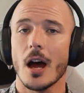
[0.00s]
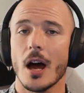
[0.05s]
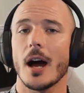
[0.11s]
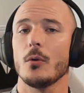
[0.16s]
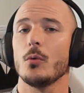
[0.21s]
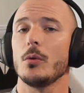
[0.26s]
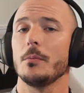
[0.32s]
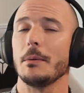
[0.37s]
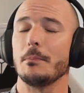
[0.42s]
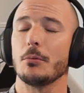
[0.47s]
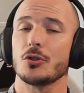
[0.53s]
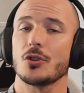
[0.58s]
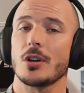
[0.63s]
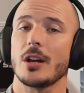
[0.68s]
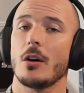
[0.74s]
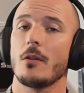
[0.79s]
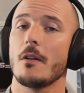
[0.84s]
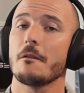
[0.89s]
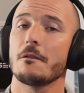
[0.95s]
I will be
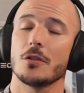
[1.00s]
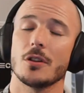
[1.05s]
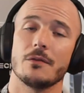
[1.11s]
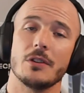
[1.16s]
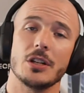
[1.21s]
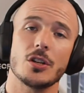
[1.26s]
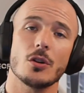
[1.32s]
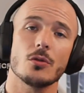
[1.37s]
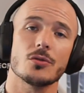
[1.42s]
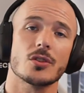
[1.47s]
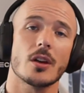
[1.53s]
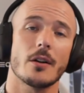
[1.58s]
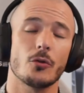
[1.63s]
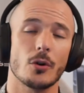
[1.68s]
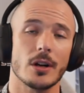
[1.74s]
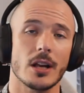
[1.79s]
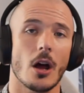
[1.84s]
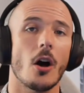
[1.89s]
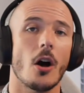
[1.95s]
pushing out further videos
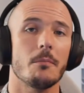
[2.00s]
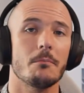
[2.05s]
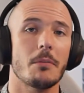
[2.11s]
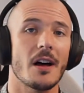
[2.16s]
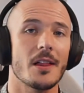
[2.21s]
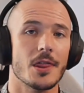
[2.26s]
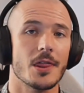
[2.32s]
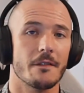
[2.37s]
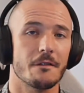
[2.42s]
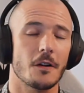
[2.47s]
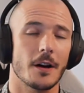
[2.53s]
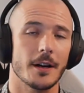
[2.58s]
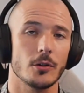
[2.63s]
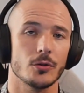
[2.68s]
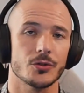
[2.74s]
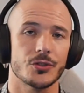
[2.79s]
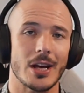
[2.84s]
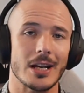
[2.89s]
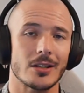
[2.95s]
covering up the
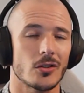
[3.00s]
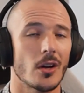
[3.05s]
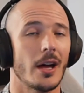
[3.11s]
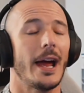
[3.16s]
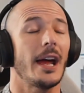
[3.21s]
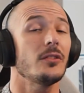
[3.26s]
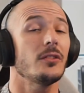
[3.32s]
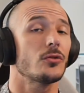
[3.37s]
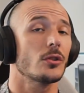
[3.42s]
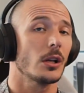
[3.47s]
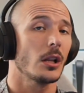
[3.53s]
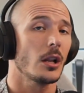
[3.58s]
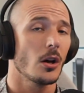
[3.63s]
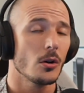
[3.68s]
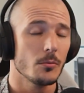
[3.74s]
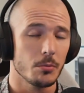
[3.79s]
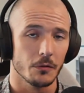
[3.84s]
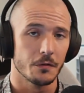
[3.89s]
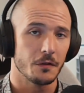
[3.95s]
final sector and
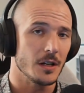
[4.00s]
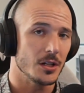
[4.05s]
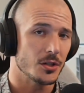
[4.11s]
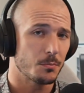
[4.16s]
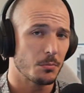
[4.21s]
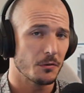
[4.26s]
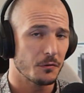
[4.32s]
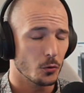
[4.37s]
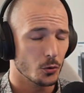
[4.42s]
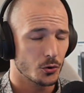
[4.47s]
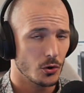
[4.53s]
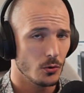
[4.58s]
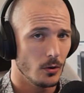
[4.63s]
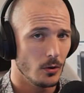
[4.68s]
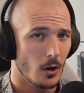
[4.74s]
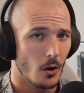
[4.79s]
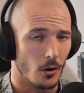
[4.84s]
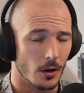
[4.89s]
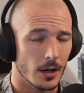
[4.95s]
global feats before too
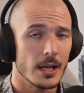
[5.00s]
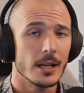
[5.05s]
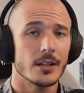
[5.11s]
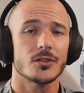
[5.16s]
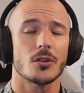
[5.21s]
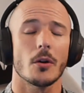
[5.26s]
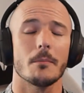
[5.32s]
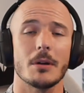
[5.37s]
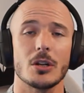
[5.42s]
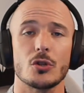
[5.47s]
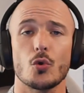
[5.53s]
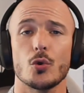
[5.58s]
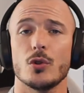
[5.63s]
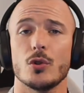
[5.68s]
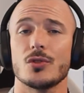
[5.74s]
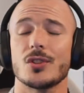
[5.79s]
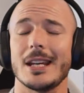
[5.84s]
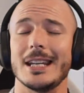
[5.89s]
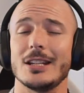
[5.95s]
long. So make sure
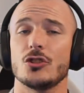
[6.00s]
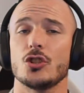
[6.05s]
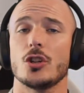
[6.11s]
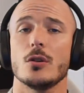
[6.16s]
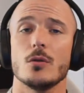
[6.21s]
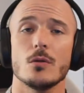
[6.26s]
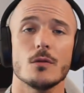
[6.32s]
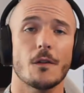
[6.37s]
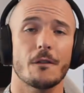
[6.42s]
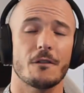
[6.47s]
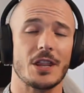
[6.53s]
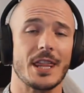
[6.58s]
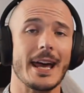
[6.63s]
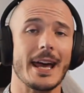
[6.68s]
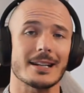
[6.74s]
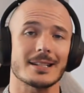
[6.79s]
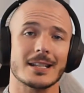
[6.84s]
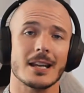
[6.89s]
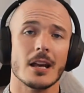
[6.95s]
you stay tuned for
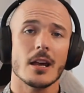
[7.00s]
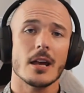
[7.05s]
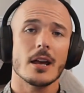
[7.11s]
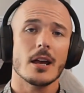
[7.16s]
that.